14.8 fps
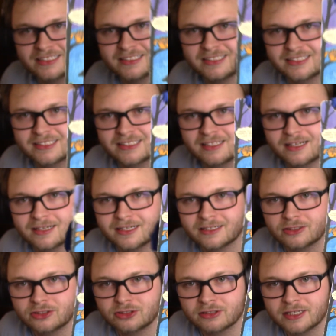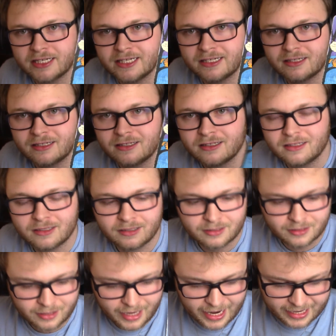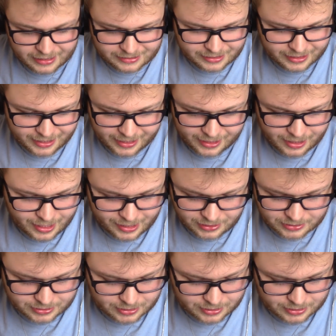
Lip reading: because he's stuck in a tree. And as a kid, I